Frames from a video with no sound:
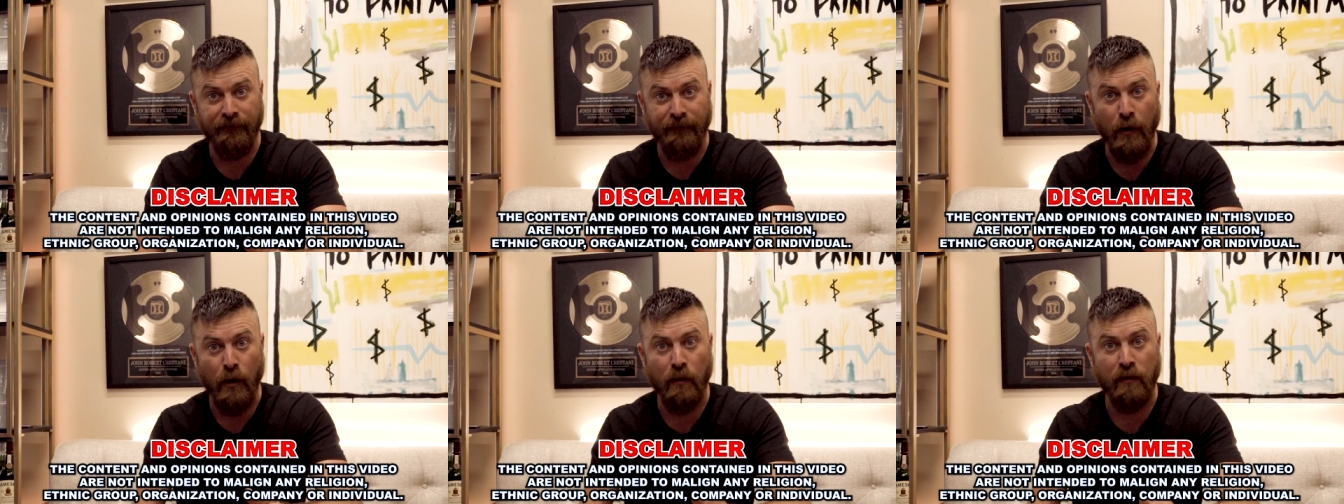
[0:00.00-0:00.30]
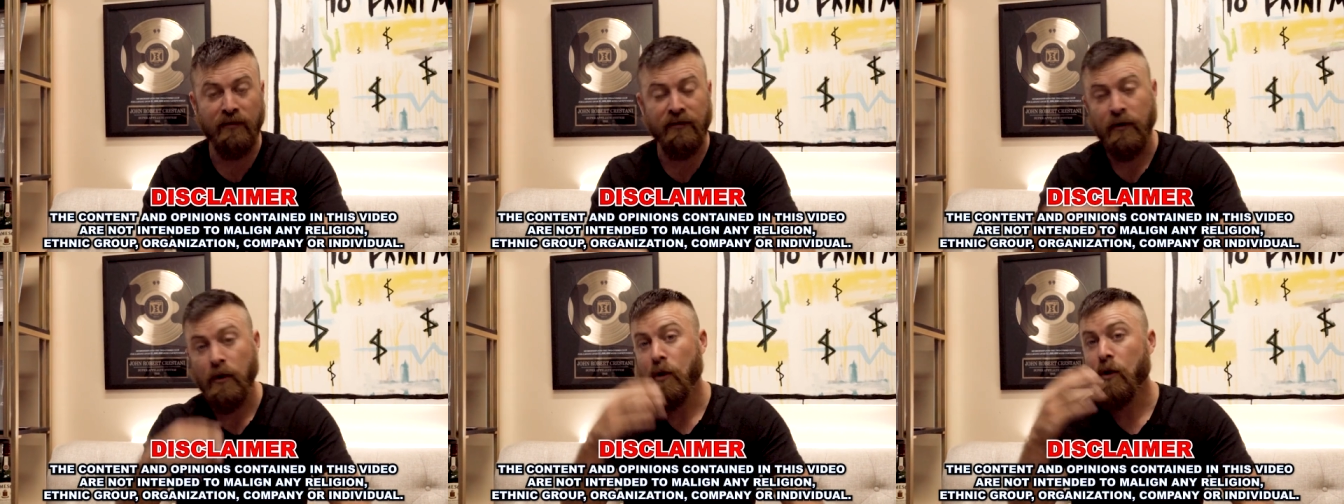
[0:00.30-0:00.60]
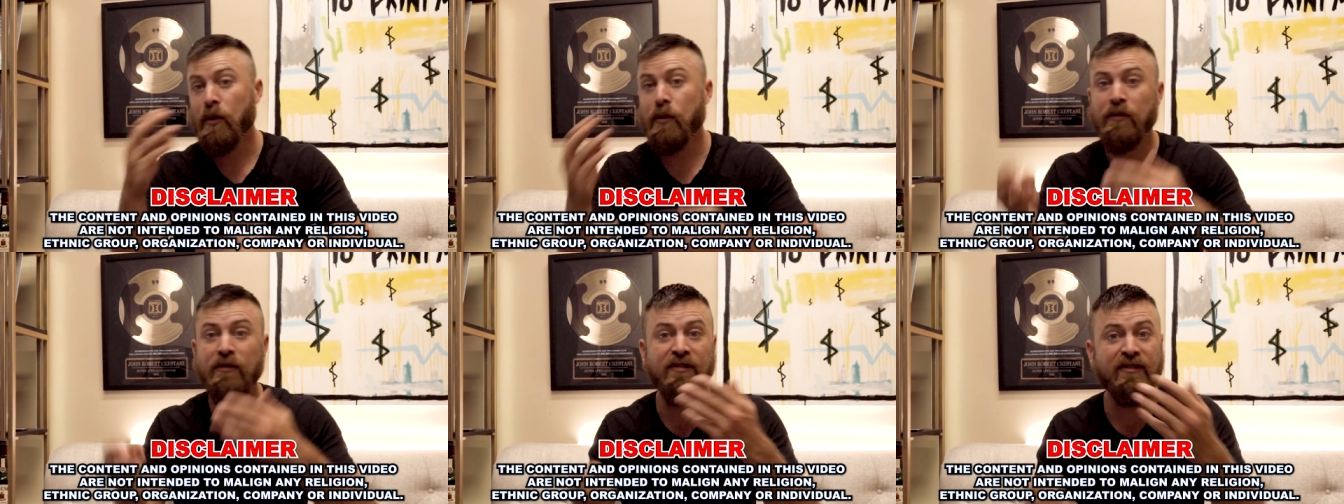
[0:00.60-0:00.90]
folks
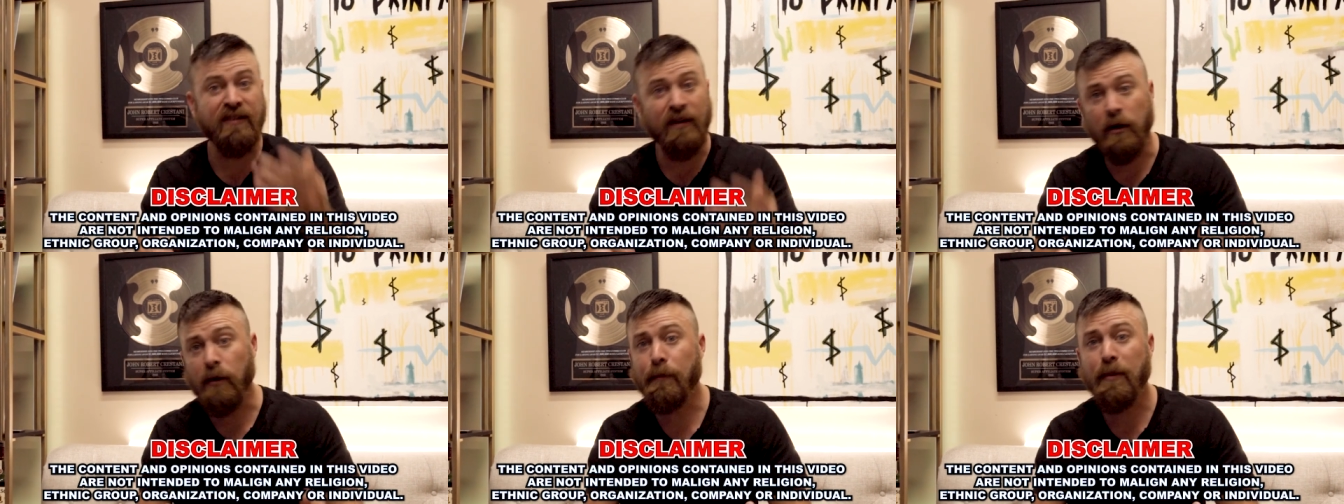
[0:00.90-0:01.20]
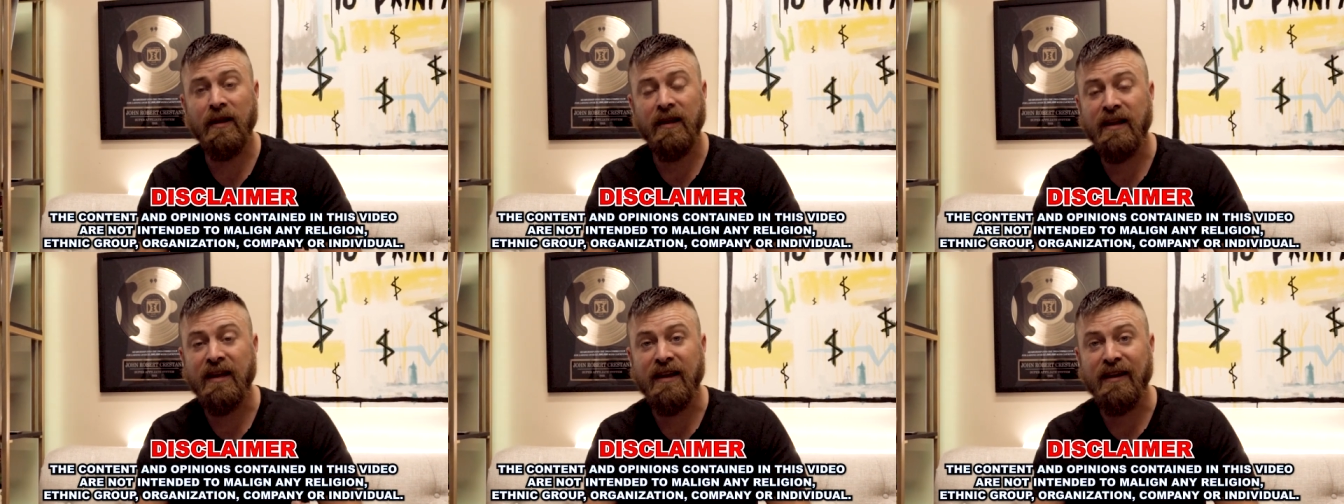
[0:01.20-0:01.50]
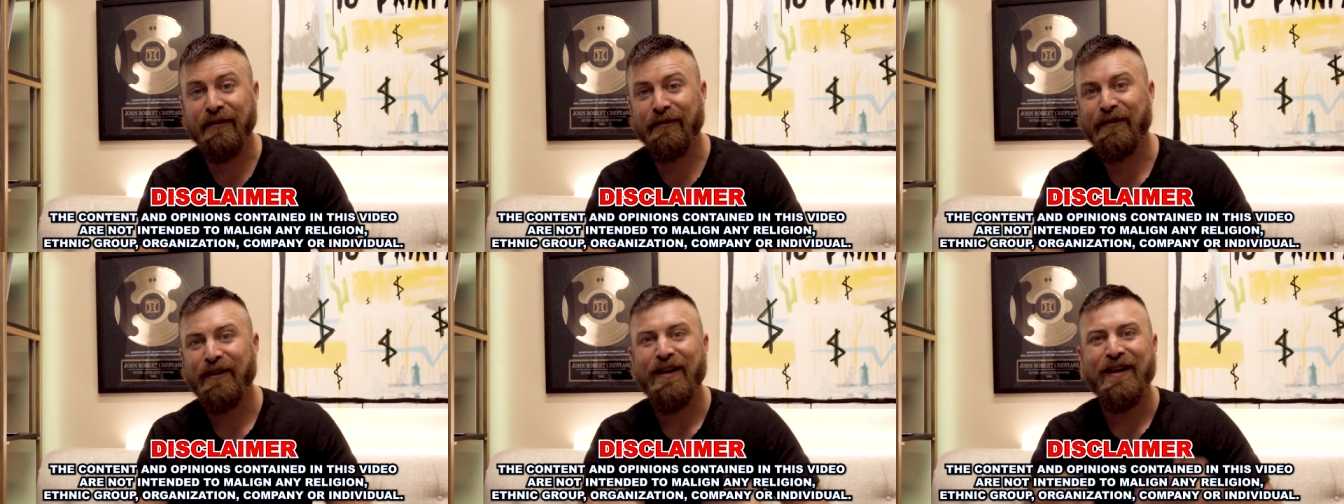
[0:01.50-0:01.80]
who still
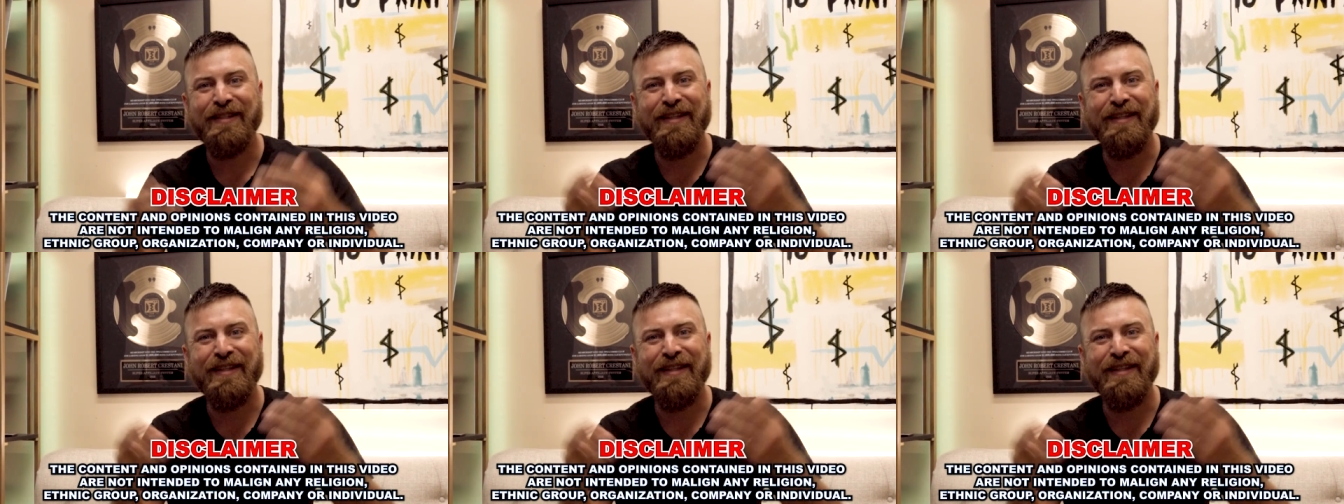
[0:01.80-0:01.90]
believe